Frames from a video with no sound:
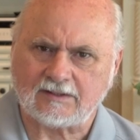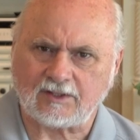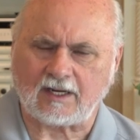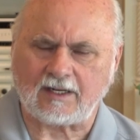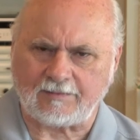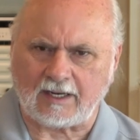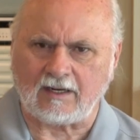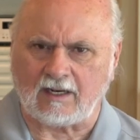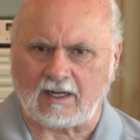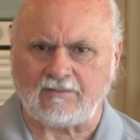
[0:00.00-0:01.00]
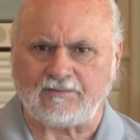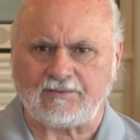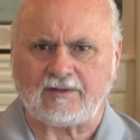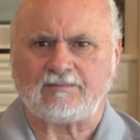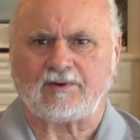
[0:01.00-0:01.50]
Talking about
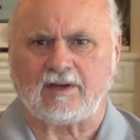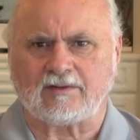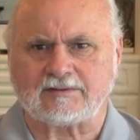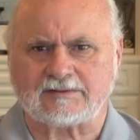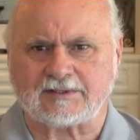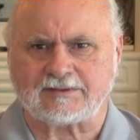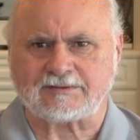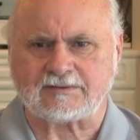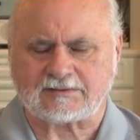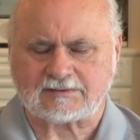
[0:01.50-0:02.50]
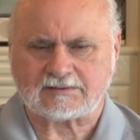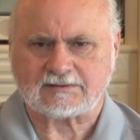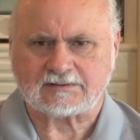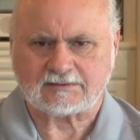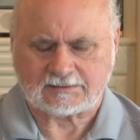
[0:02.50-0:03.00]
love, brothers and sisters.
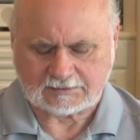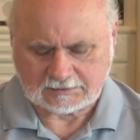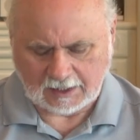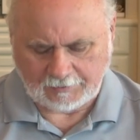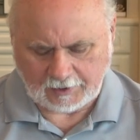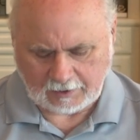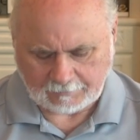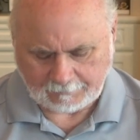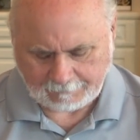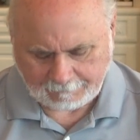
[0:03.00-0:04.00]
Amen.